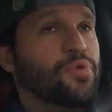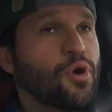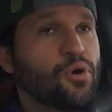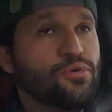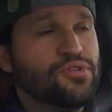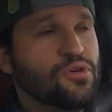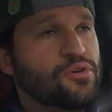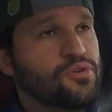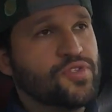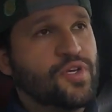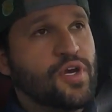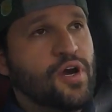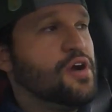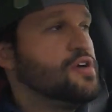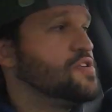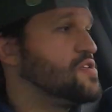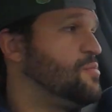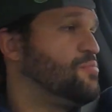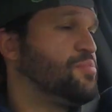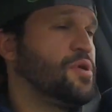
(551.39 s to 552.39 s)
both those
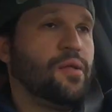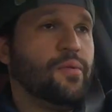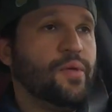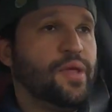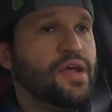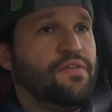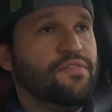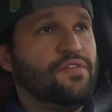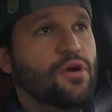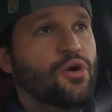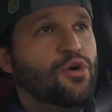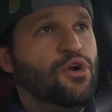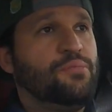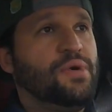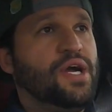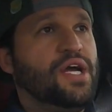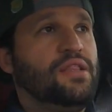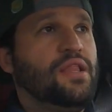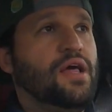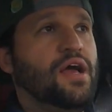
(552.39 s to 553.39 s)
cars i'll probably never own in
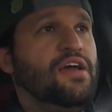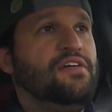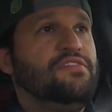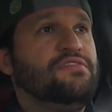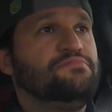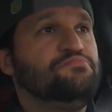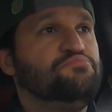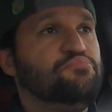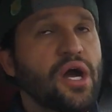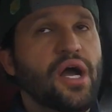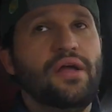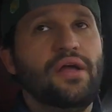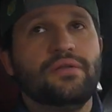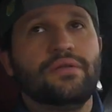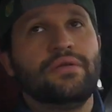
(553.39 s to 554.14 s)
my life but